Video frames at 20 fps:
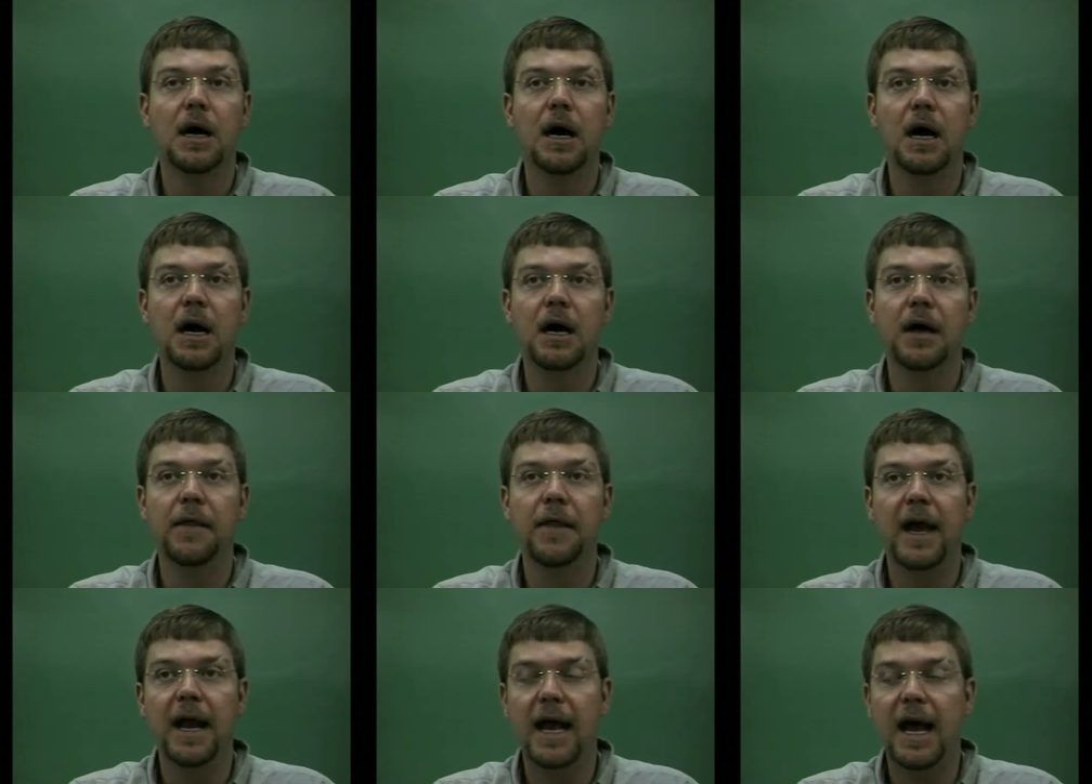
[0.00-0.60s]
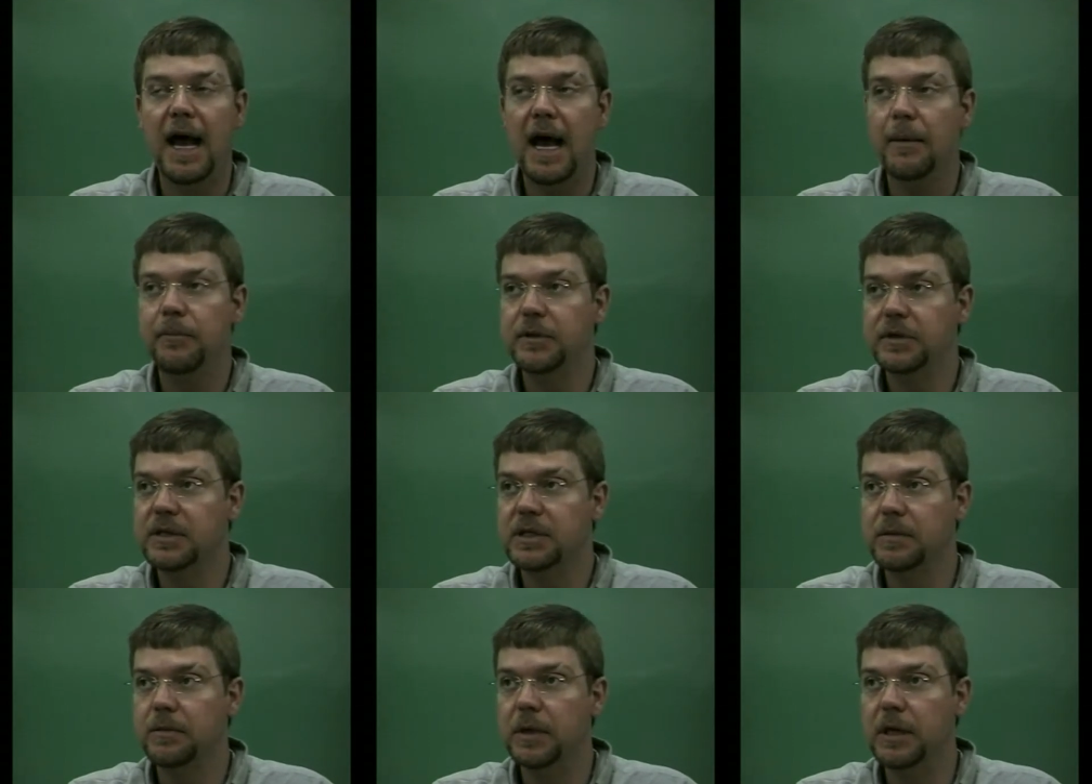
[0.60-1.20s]
uh, that
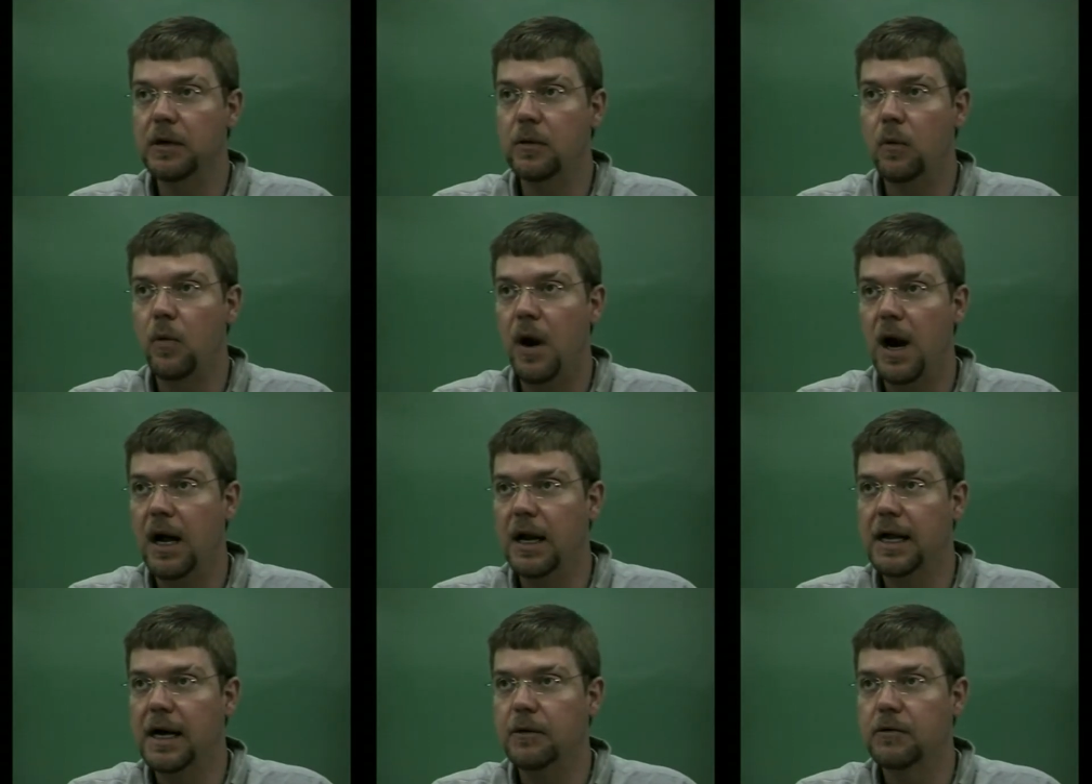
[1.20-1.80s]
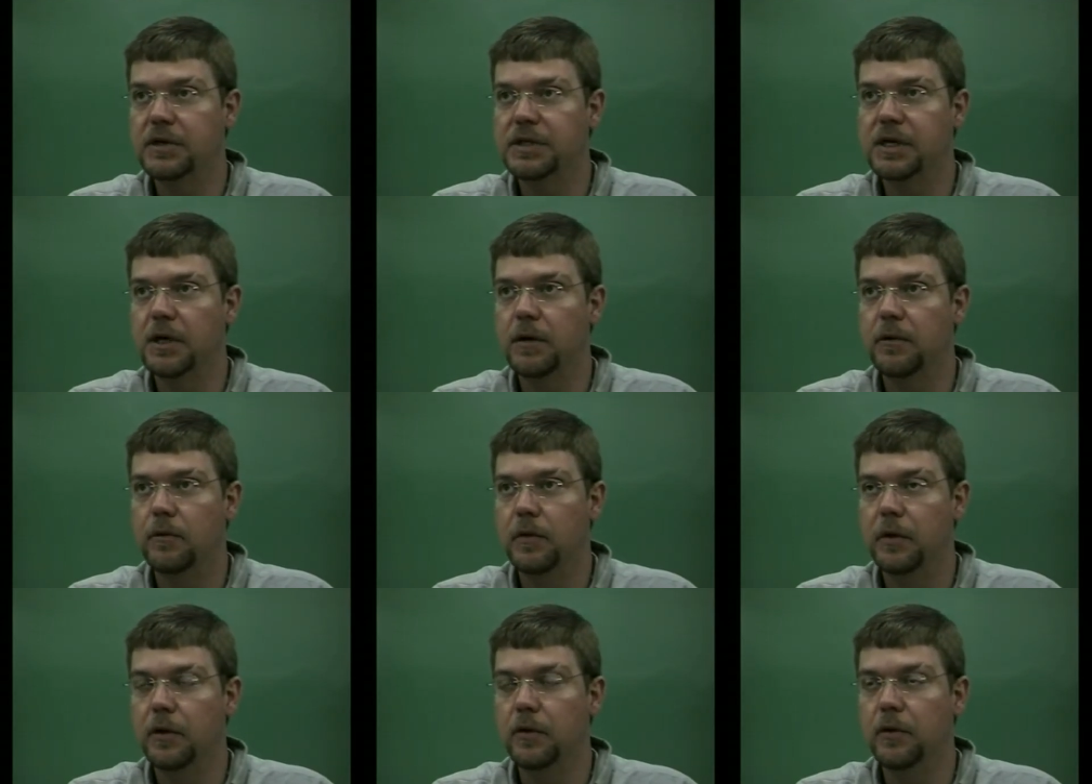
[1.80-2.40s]
happened to me while I was
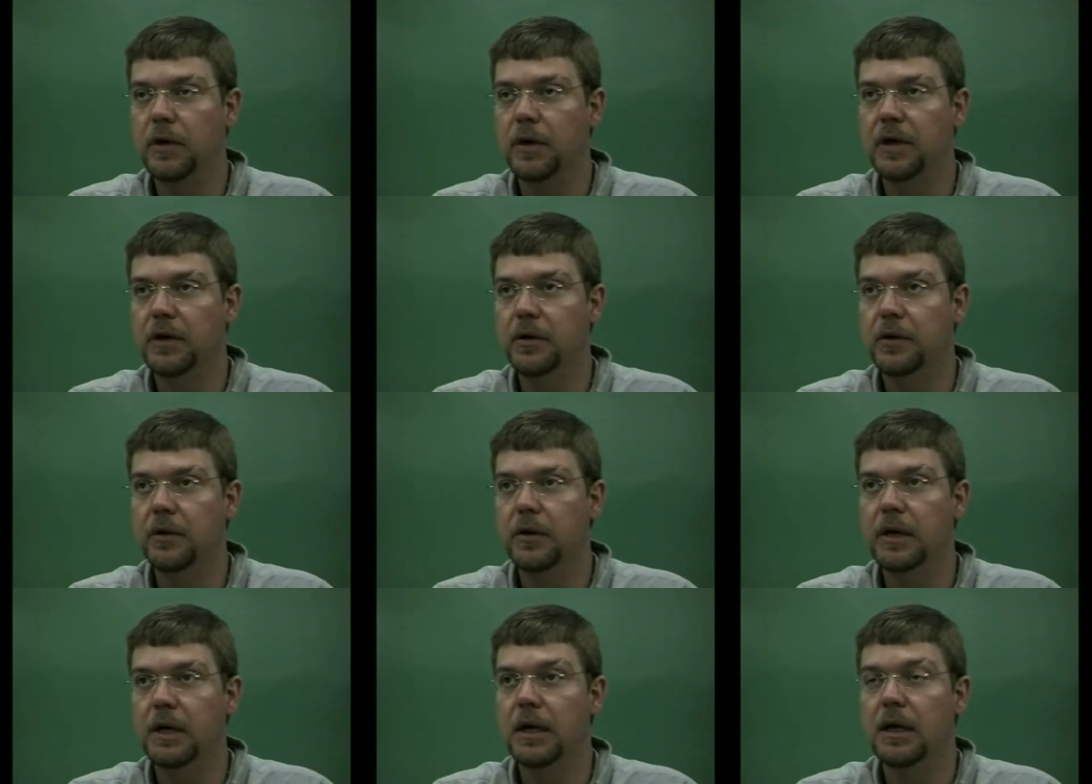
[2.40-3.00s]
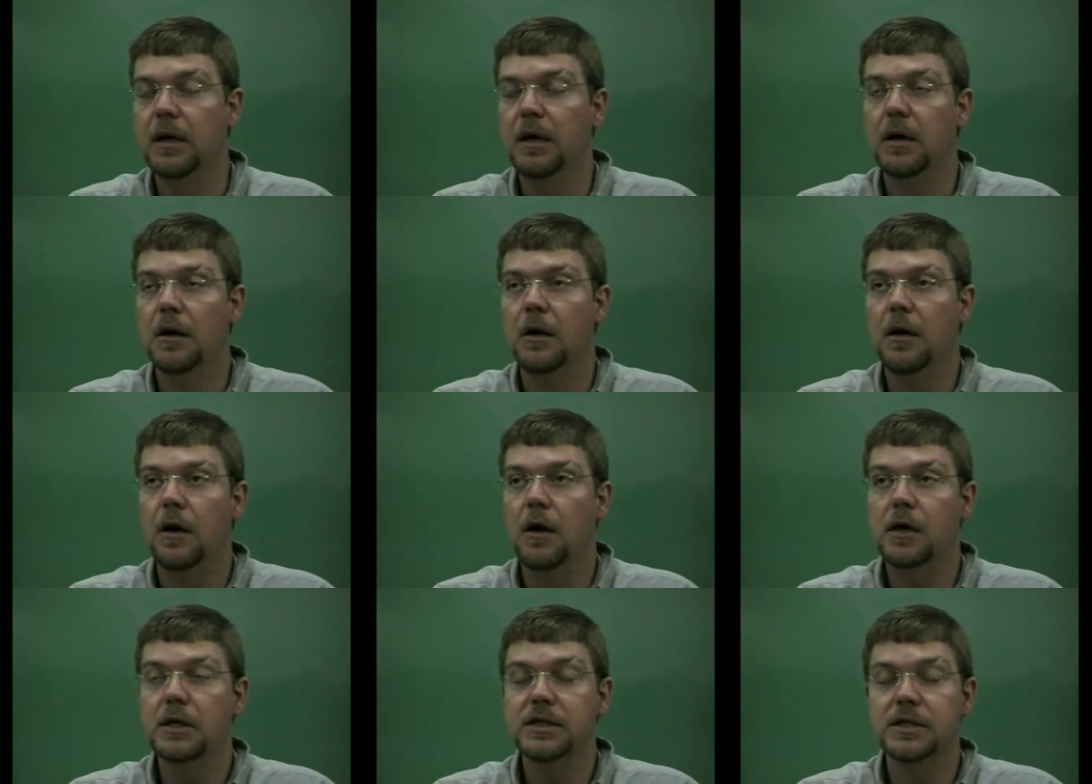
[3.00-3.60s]
on recruiting duty,
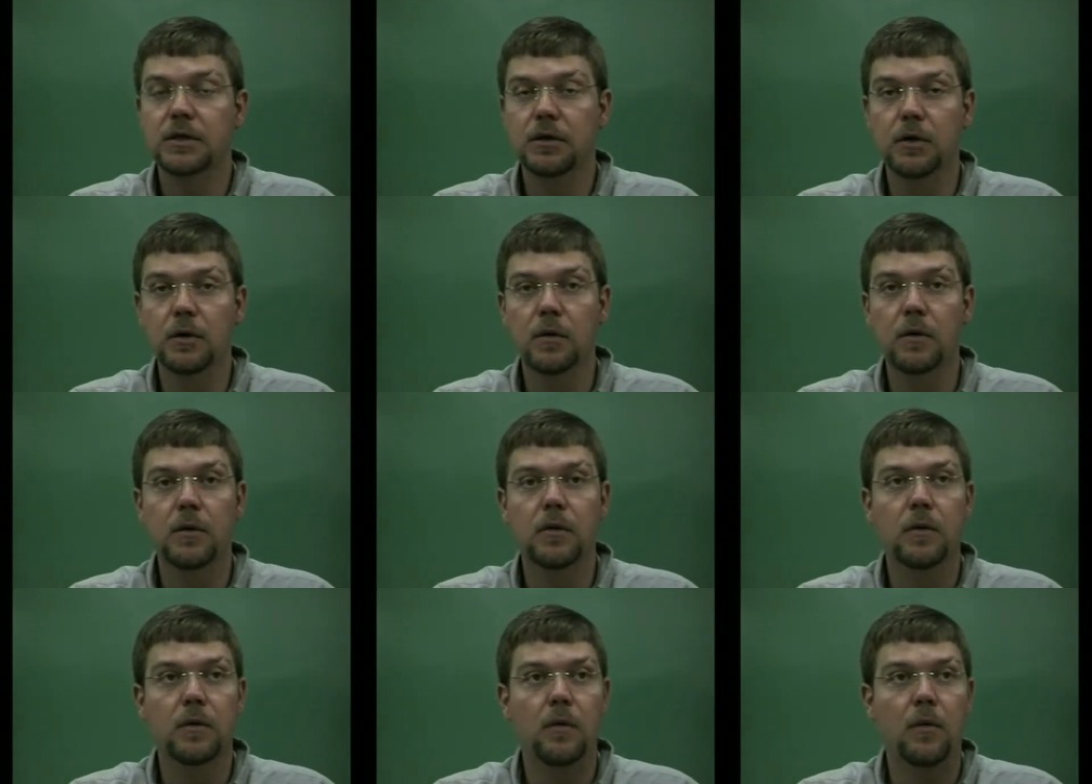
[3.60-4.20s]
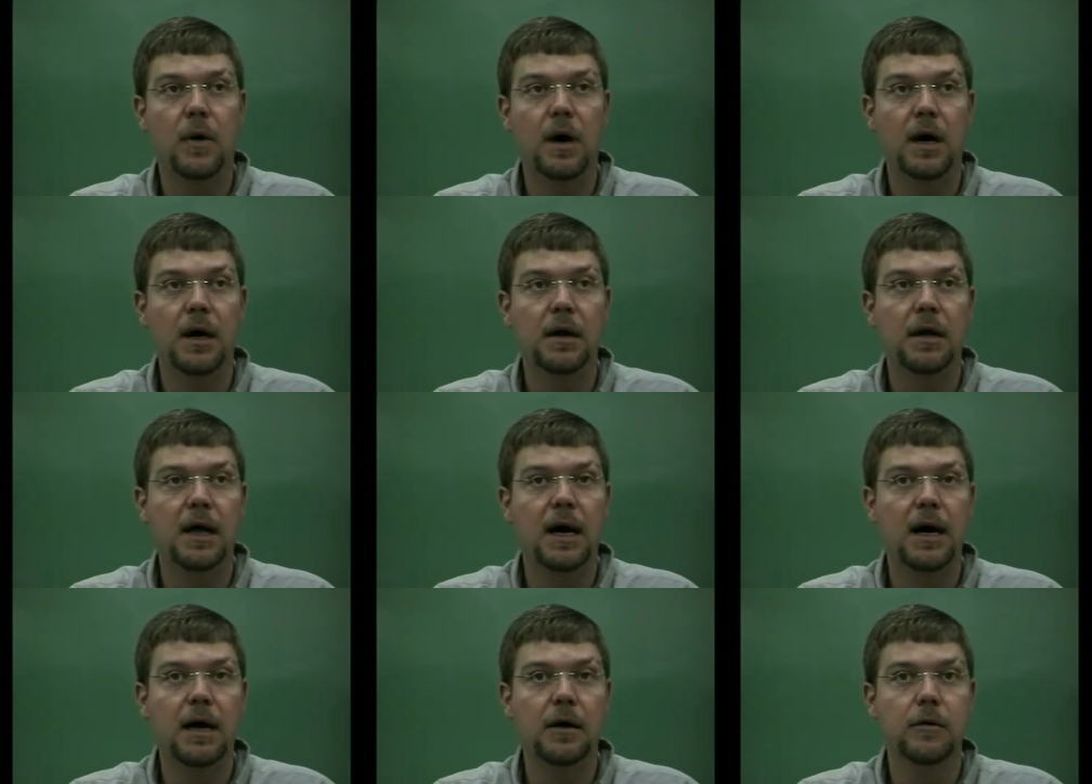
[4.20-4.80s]
also
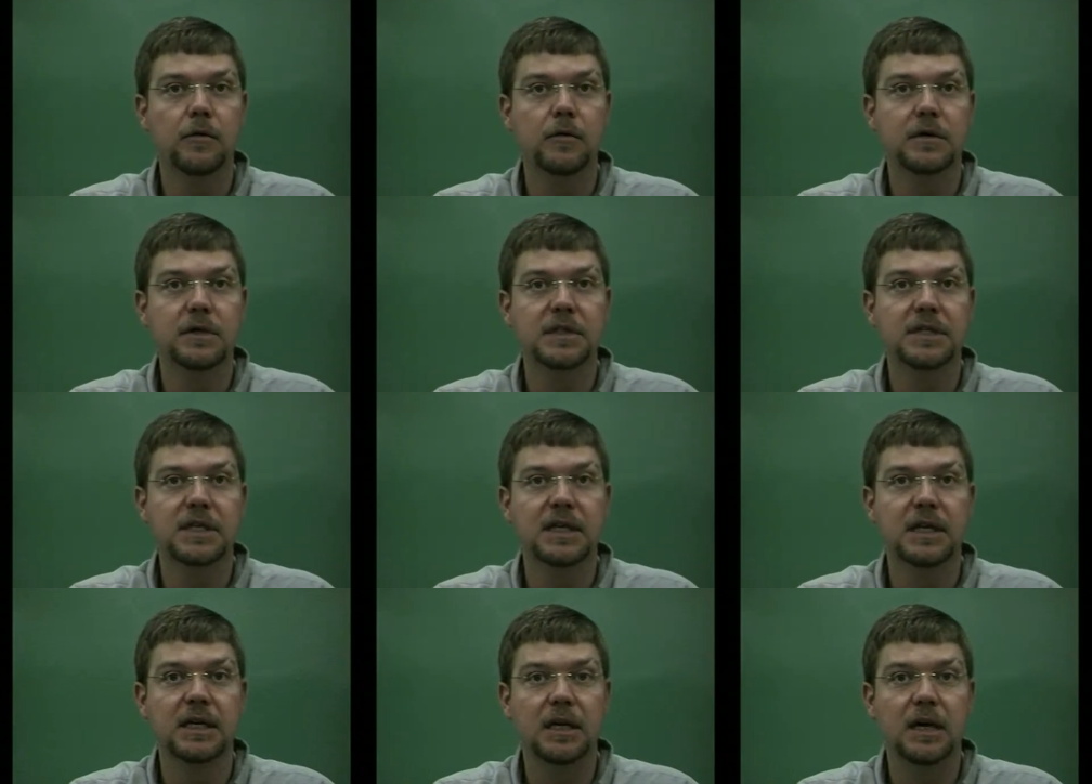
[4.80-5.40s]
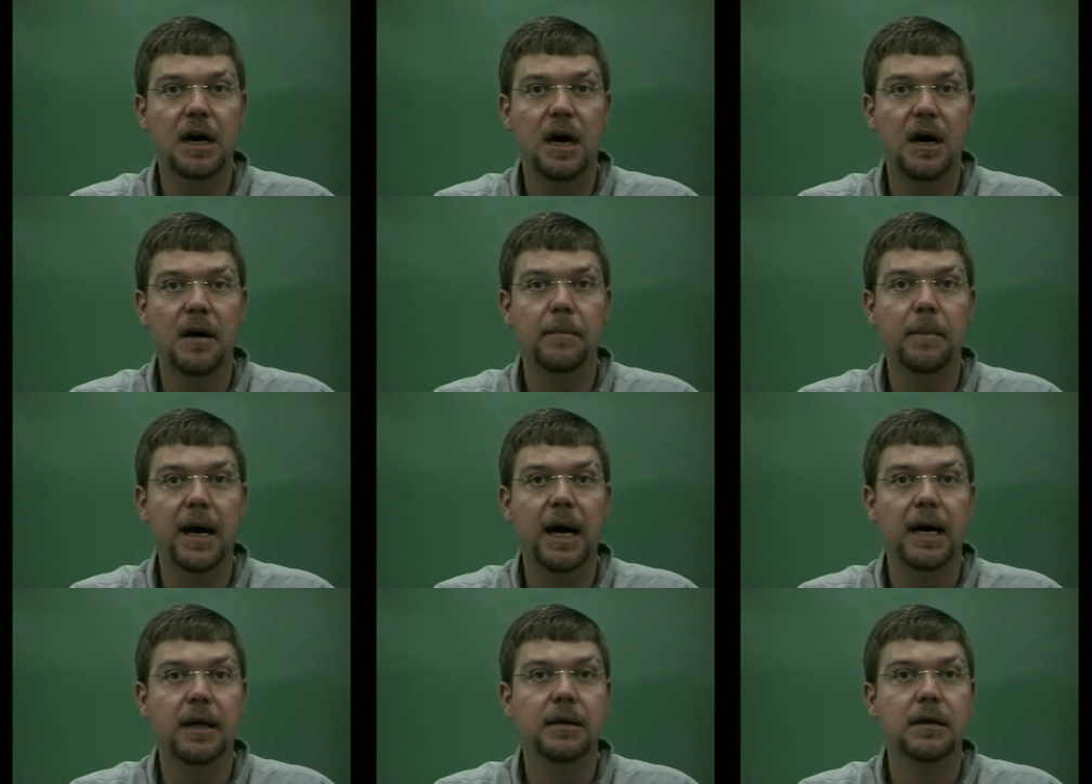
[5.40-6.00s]
while I was in
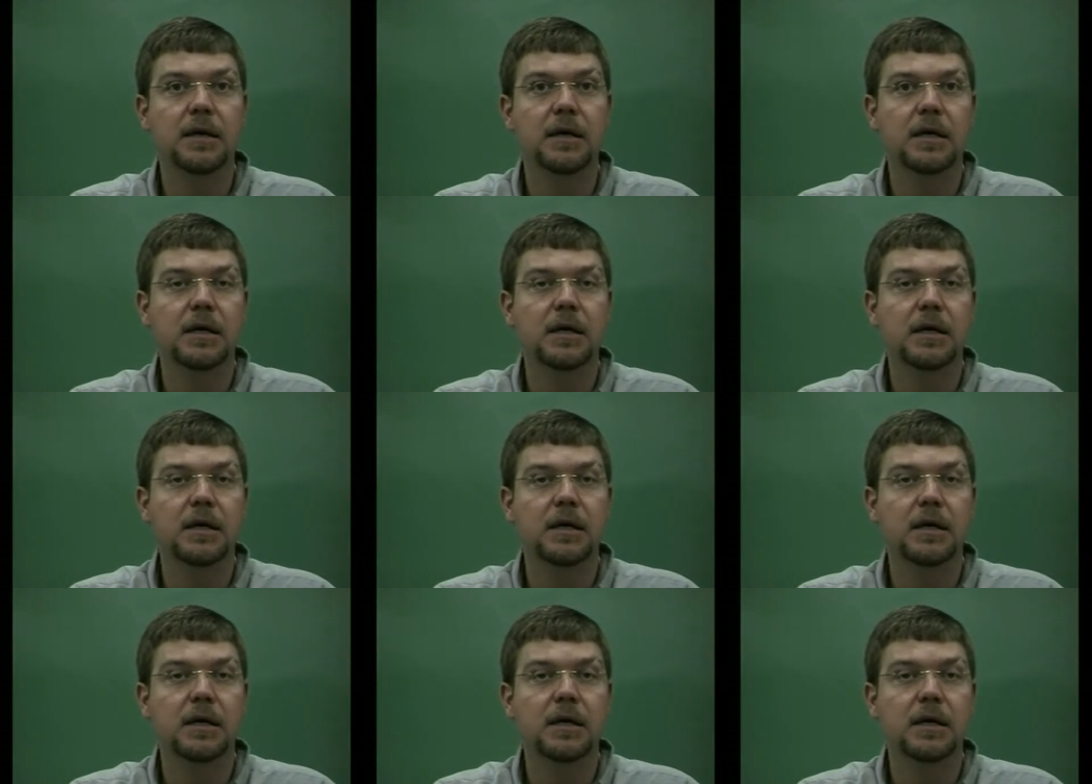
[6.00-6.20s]
combat.